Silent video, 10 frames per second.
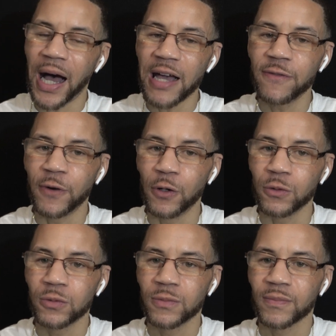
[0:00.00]

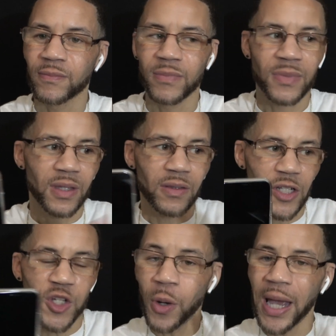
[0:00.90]
iPhone, the
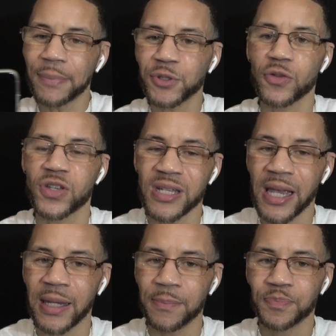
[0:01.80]
two apps are the
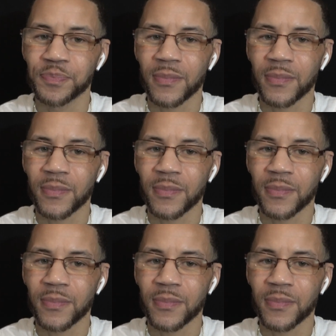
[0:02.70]
same,